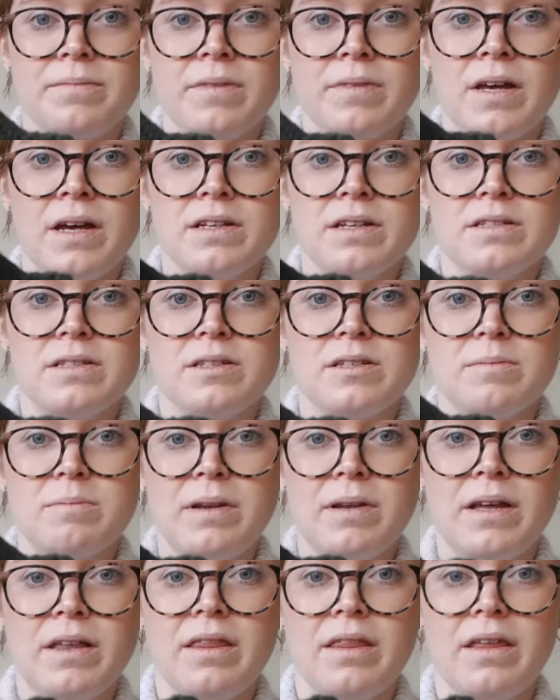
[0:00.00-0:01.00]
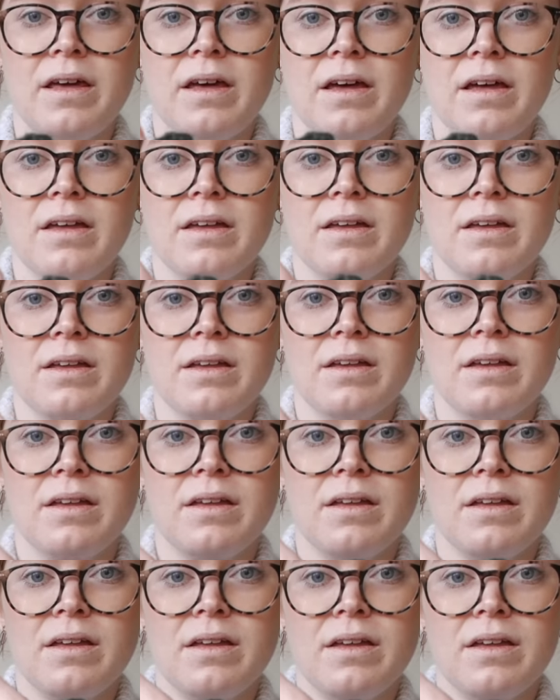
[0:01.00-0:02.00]
That's the split there,
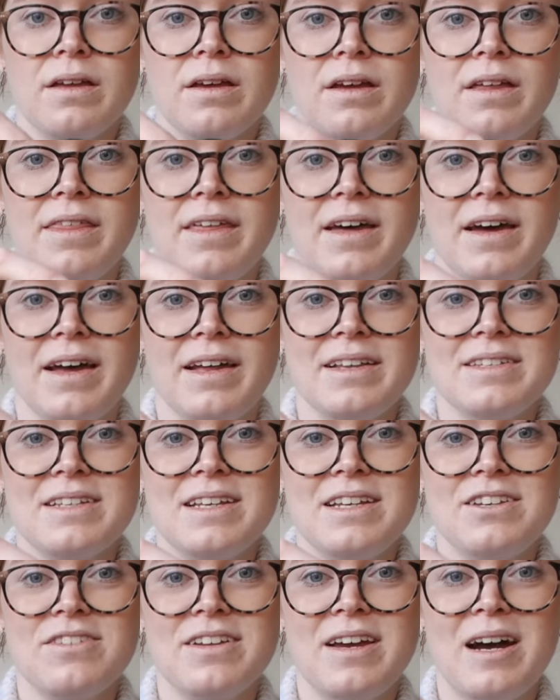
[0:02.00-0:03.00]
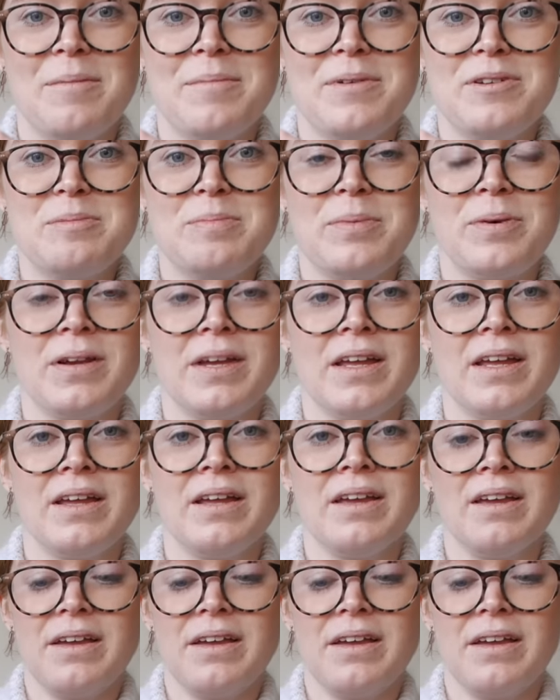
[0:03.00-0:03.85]
and that's literally how much body,